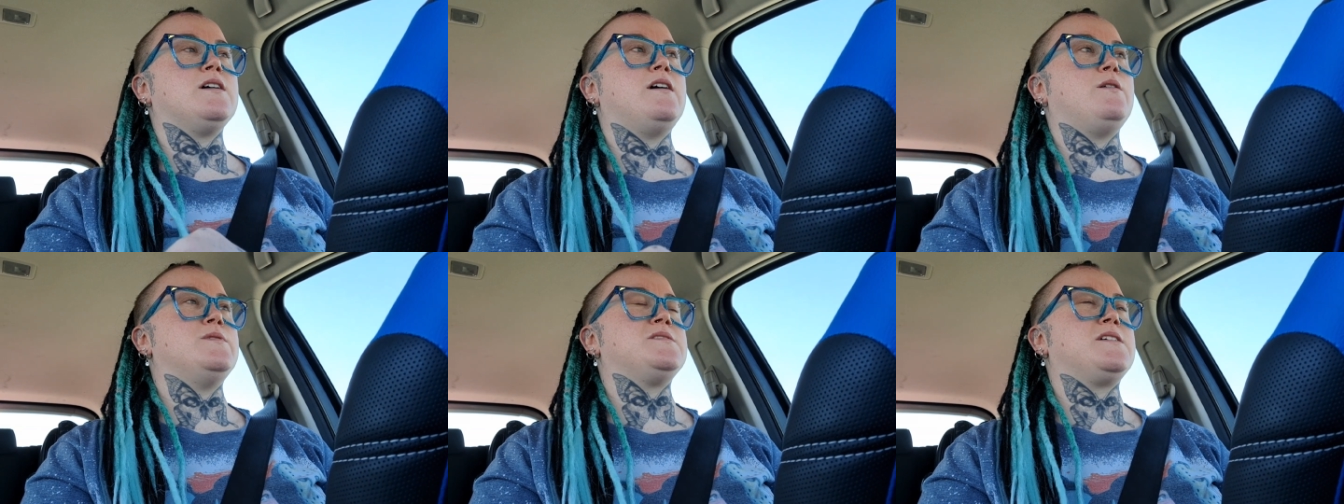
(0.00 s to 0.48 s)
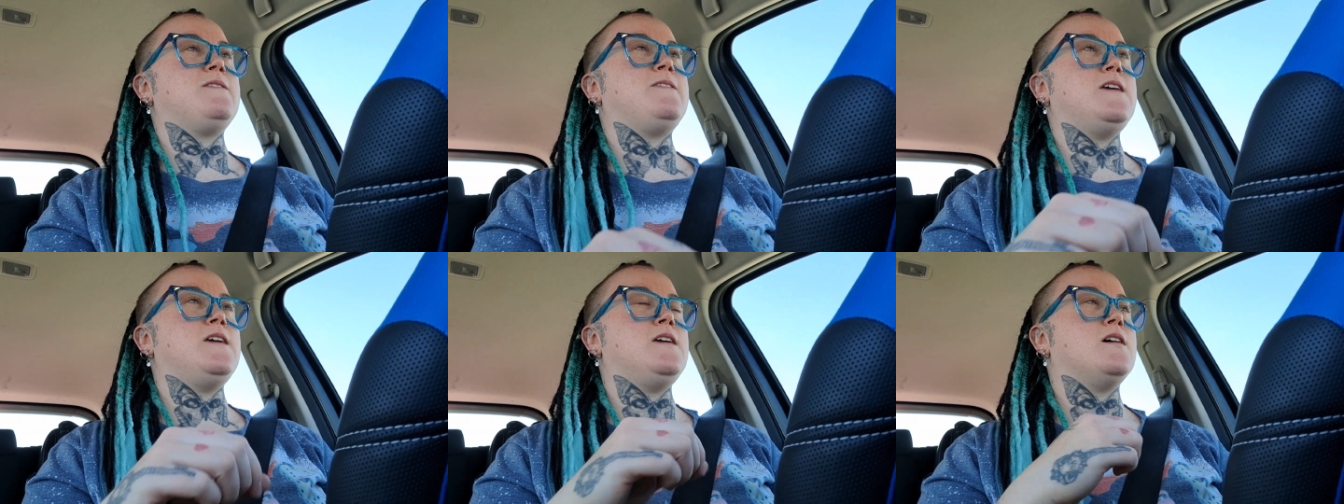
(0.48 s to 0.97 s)
I always get
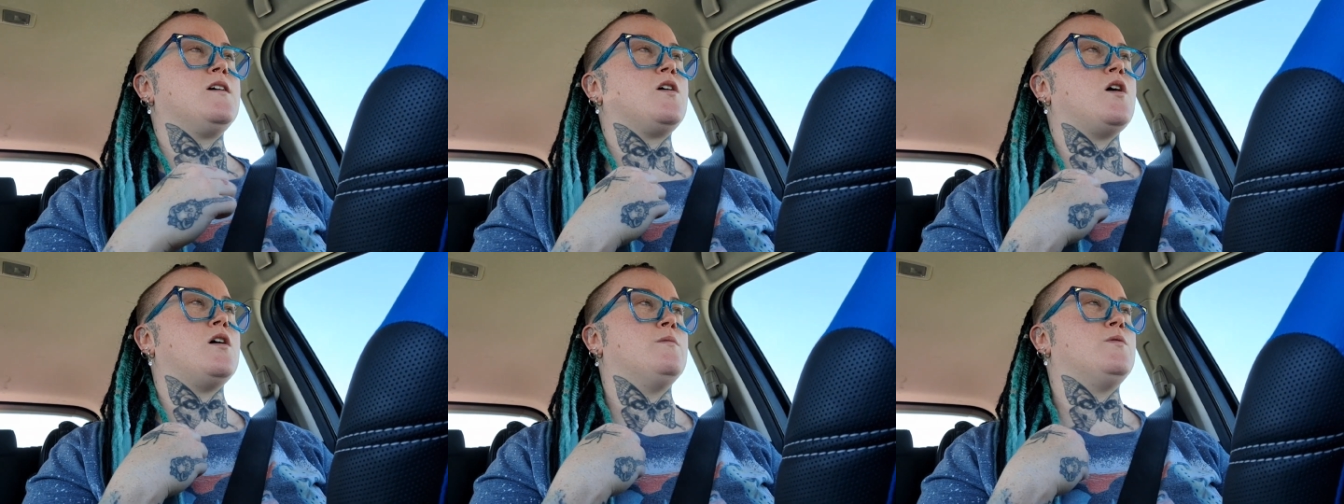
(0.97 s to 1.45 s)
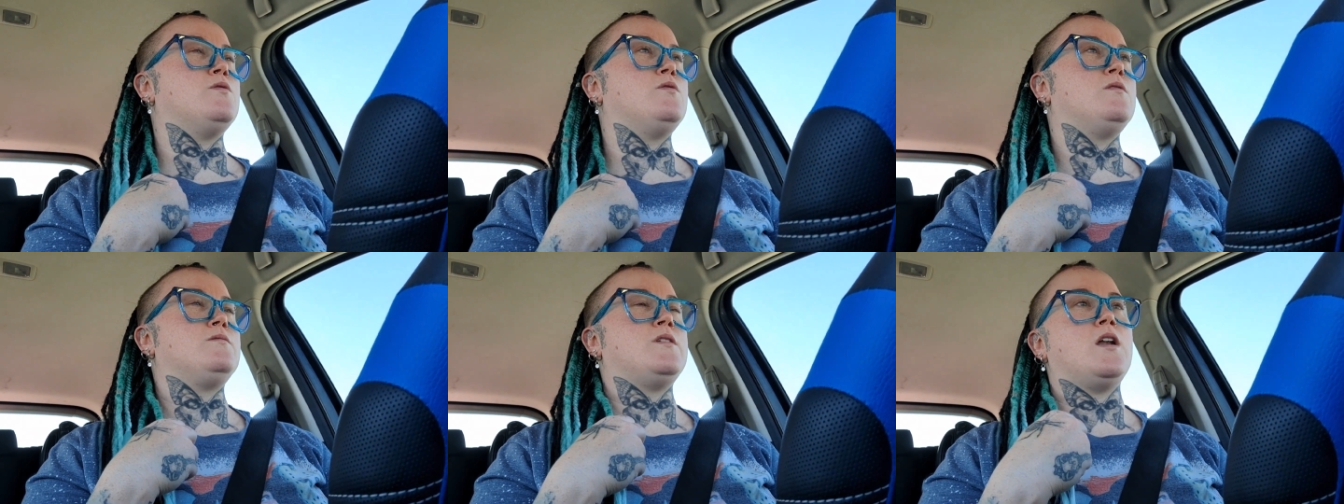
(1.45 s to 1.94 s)
the
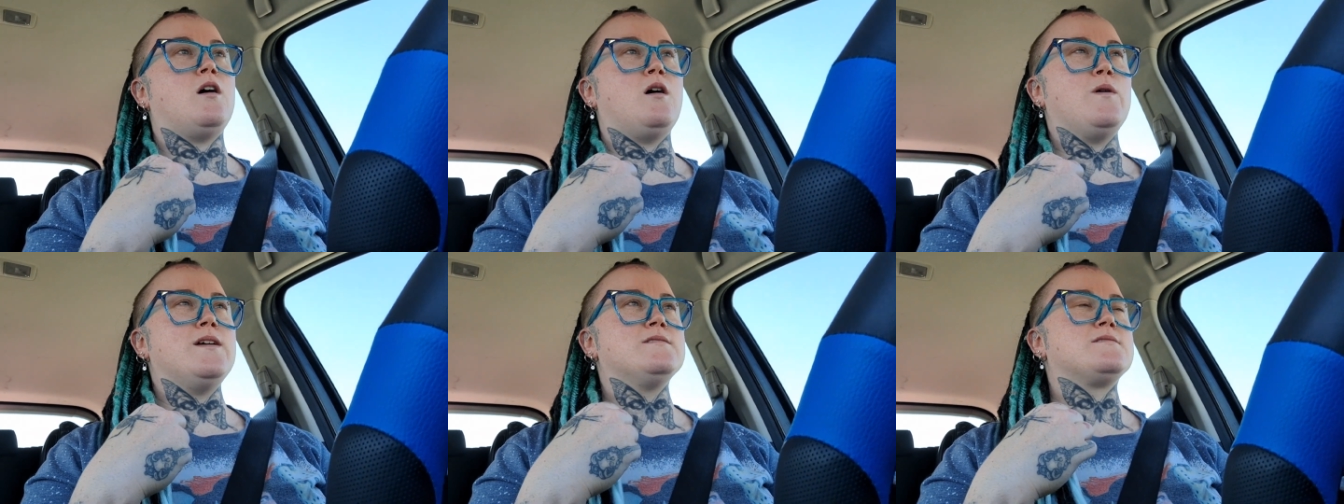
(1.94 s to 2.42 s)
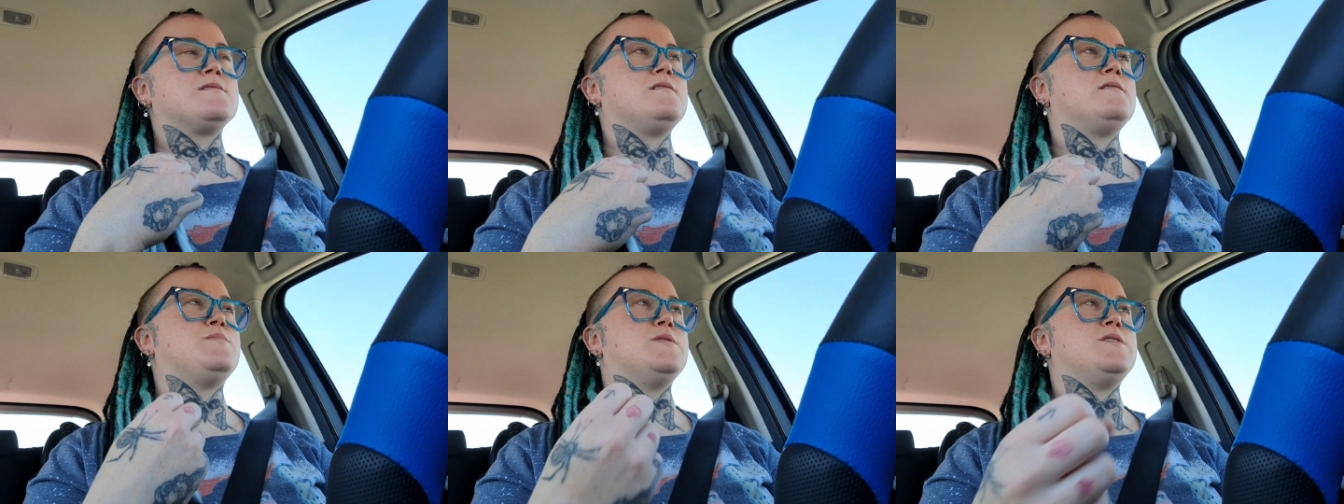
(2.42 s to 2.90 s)
caramel, not always,
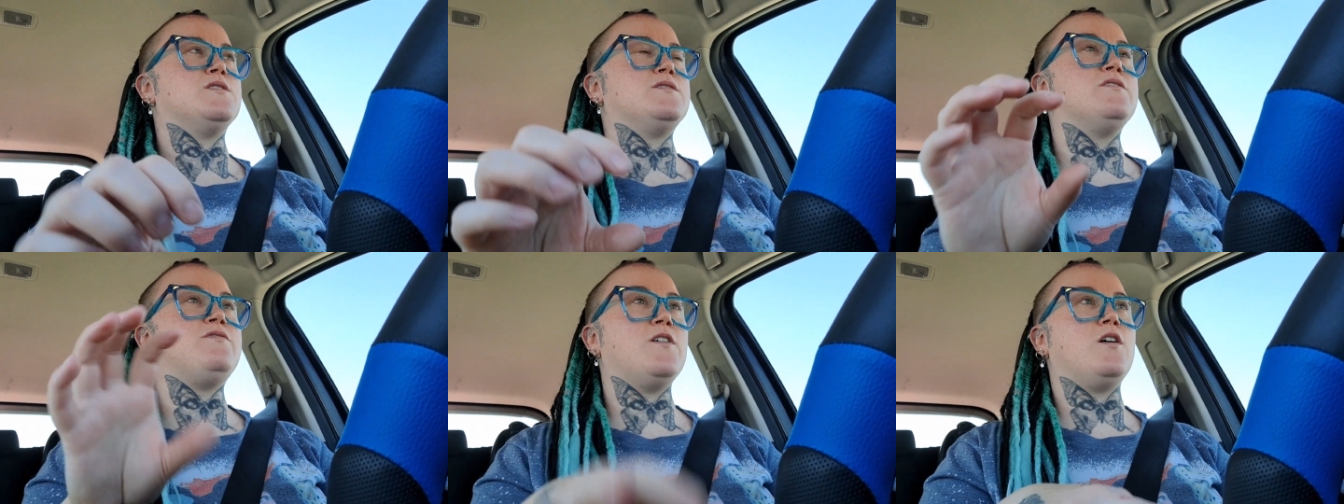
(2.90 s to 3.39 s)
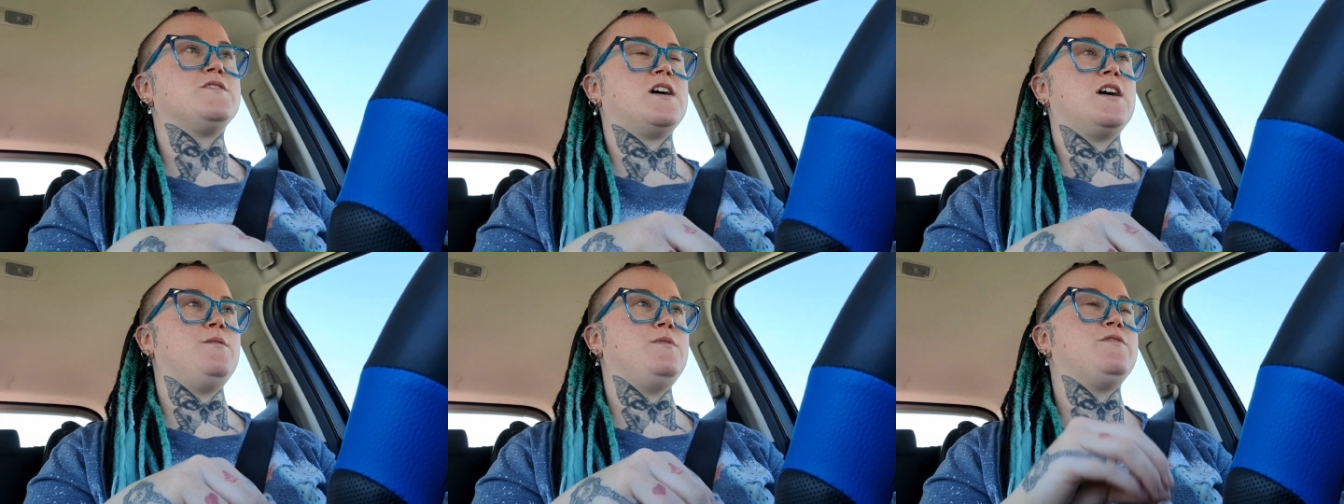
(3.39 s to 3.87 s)
but during the fall
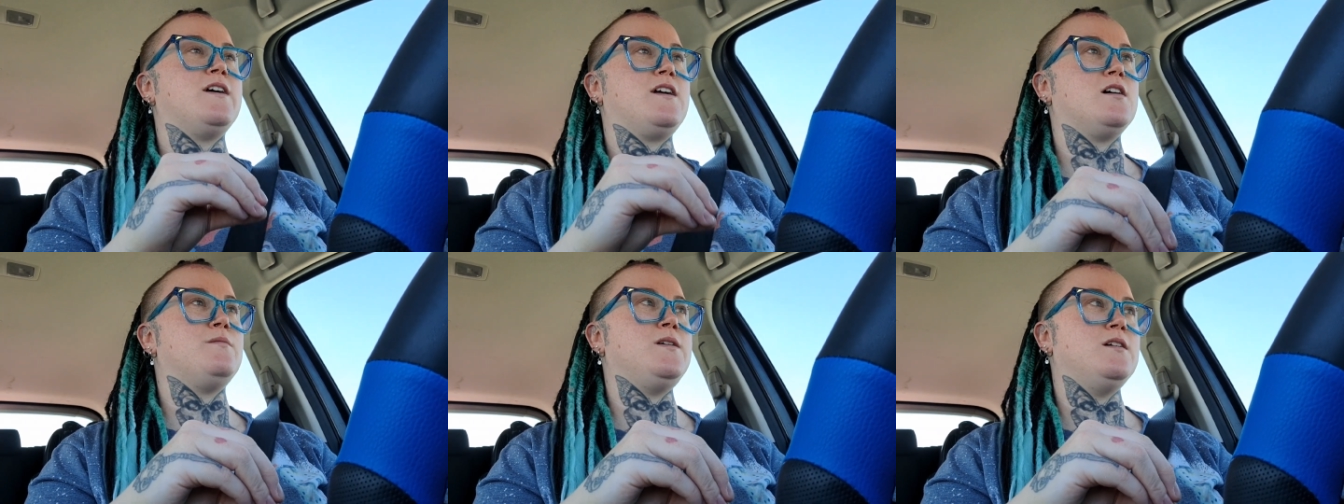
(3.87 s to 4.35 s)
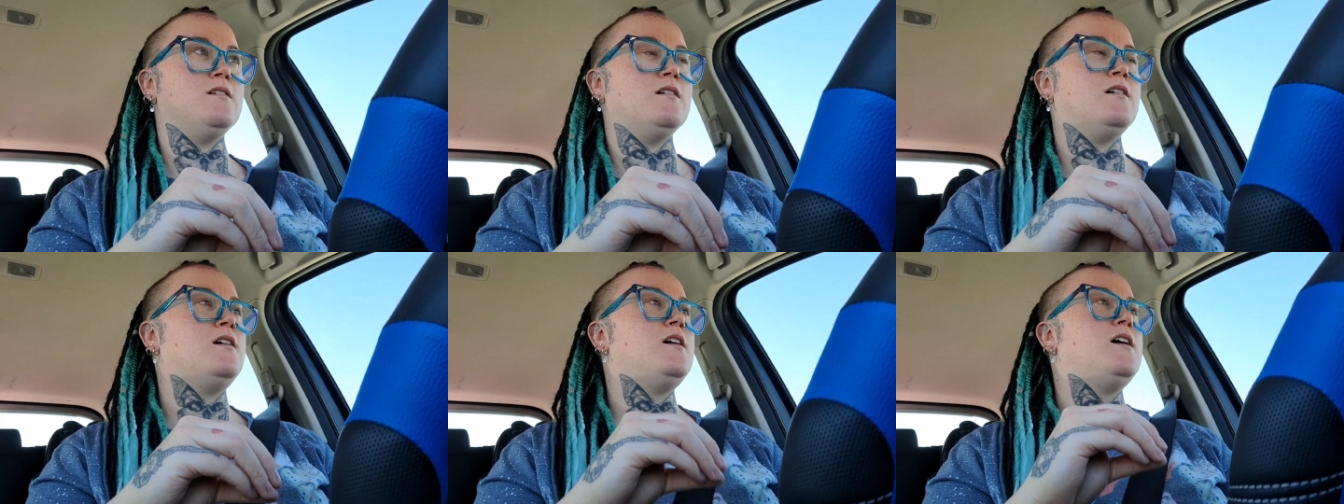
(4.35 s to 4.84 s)
time, if I come here,